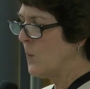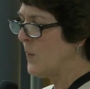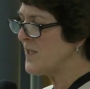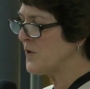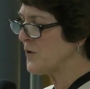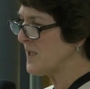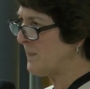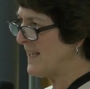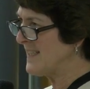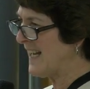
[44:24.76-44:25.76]
Worcester
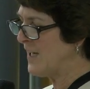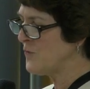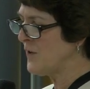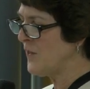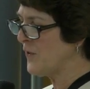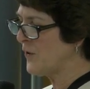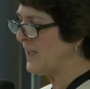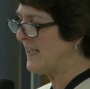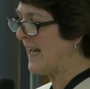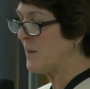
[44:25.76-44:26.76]
spends
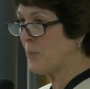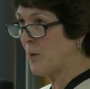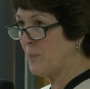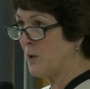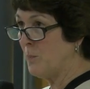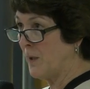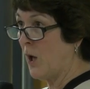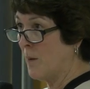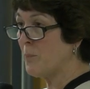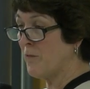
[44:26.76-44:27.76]
139 per pupil
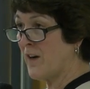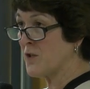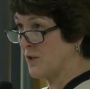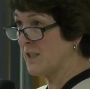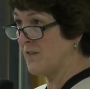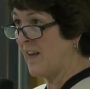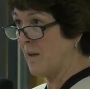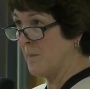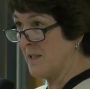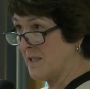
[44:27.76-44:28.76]
on professional
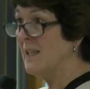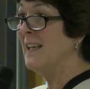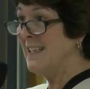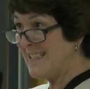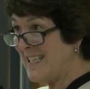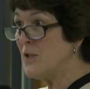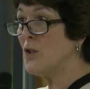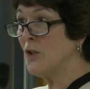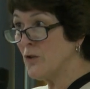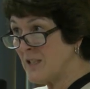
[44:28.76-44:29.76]
development,
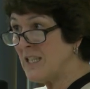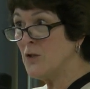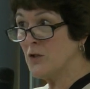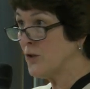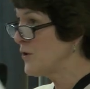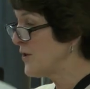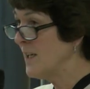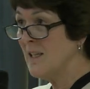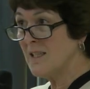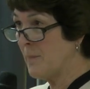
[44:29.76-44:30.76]
teaching your teachers
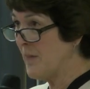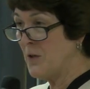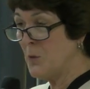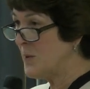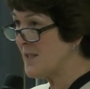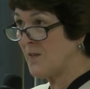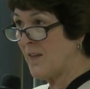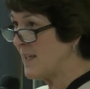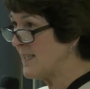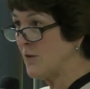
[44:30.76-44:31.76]
some of the newest
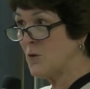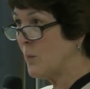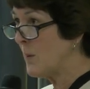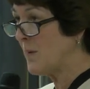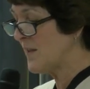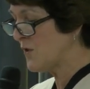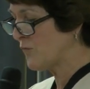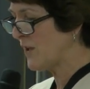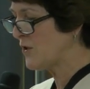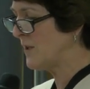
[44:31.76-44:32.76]
things they're doing with
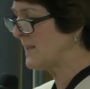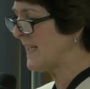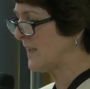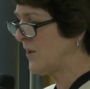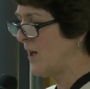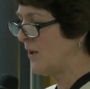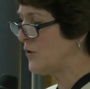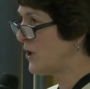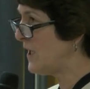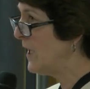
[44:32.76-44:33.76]
instructional
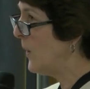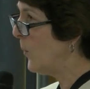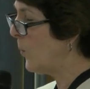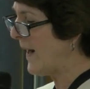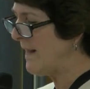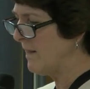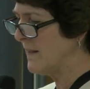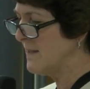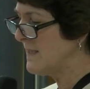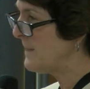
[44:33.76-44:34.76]
technology.
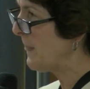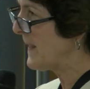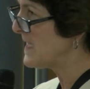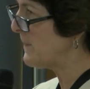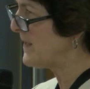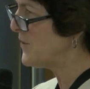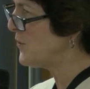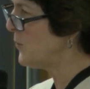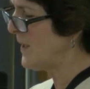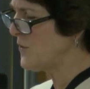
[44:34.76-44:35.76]
Wayland spends
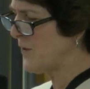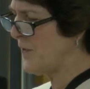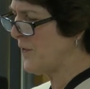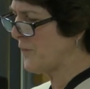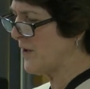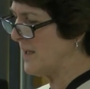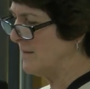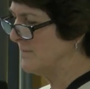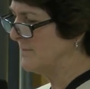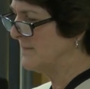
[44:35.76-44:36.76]
203
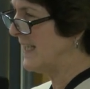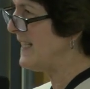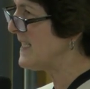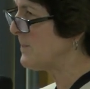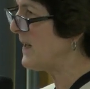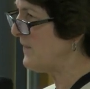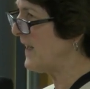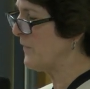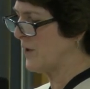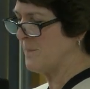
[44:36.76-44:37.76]
and here's my
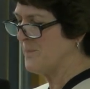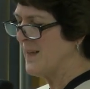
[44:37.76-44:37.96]
favorite.